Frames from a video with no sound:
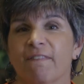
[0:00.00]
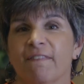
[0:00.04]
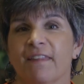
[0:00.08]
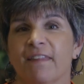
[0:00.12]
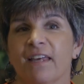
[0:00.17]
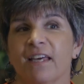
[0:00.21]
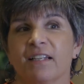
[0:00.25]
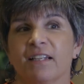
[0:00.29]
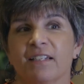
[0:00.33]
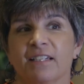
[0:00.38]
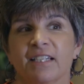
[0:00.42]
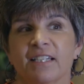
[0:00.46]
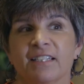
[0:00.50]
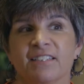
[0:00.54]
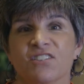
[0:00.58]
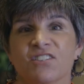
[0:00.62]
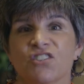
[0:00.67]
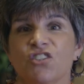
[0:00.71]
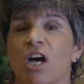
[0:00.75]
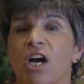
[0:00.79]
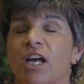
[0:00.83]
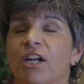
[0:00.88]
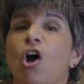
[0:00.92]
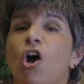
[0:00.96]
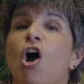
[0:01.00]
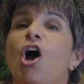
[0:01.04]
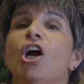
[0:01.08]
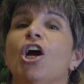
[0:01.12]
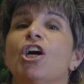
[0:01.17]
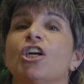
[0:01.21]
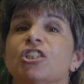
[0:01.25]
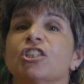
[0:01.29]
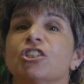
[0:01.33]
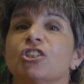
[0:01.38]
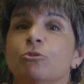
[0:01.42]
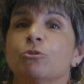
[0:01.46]
that it's not
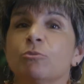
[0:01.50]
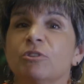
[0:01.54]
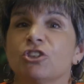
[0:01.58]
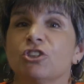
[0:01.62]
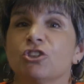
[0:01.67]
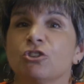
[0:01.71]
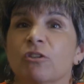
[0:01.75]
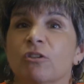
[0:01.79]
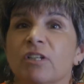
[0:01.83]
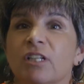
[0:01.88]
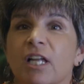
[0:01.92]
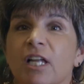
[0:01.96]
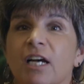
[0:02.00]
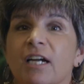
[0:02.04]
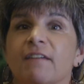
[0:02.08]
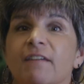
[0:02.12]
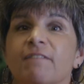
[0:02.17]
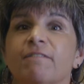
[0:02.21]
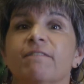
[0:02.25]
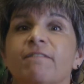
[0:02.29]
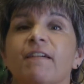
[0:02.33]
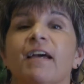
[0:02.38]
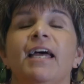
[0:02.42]
hard to enjoy life,